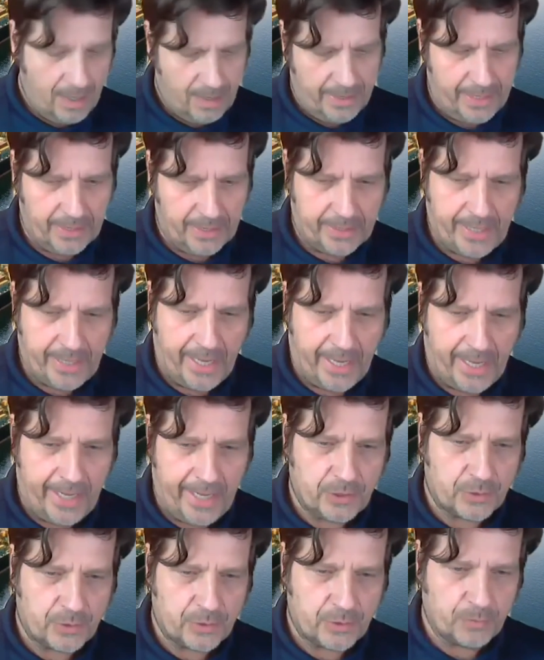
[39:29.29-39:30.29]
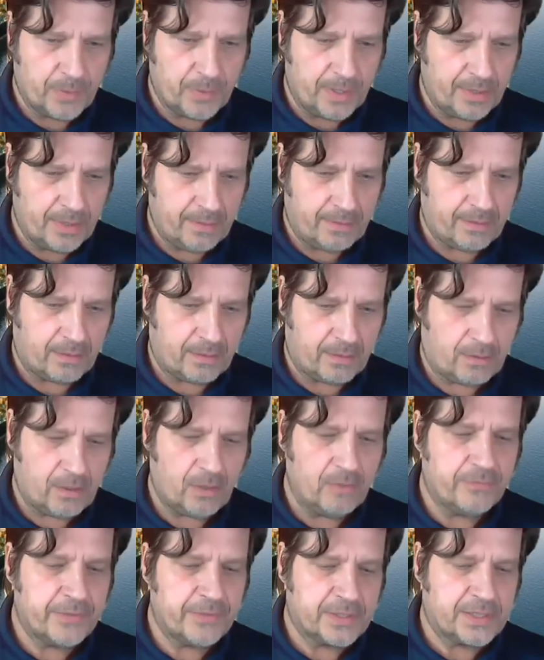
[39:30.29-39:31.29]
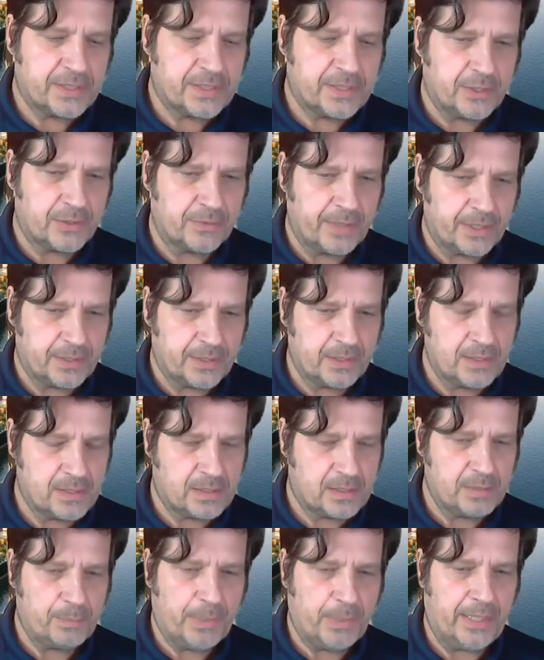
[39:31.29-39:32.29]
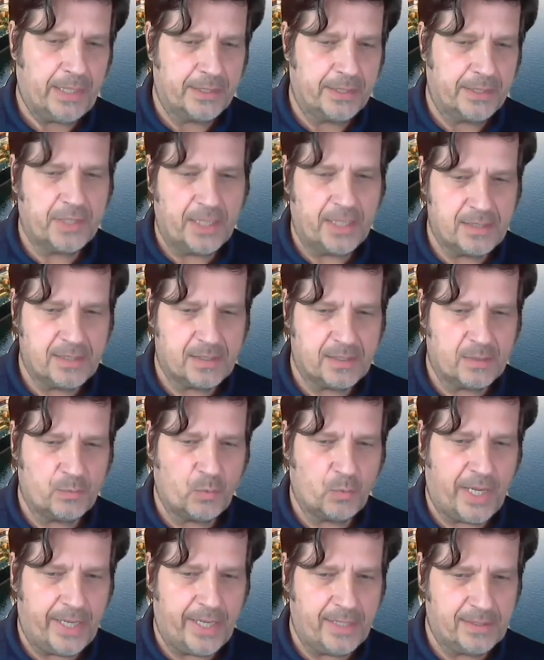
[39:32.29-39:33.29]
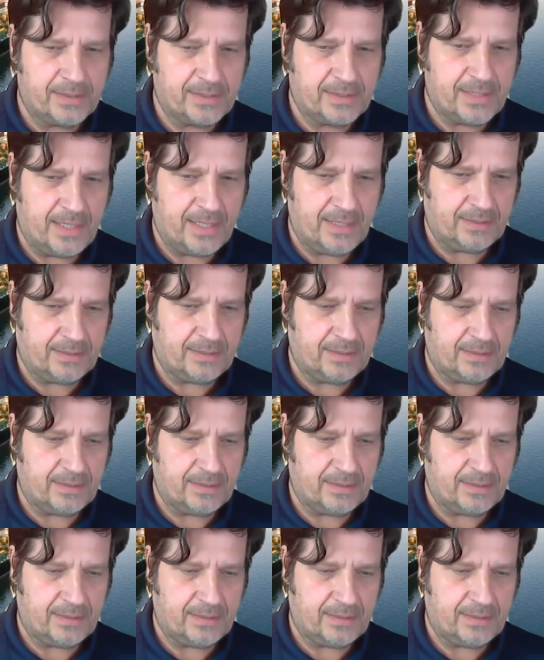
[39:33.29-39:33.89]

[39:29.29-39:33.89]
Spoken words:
engage with the COVID situation and supply chains in ways that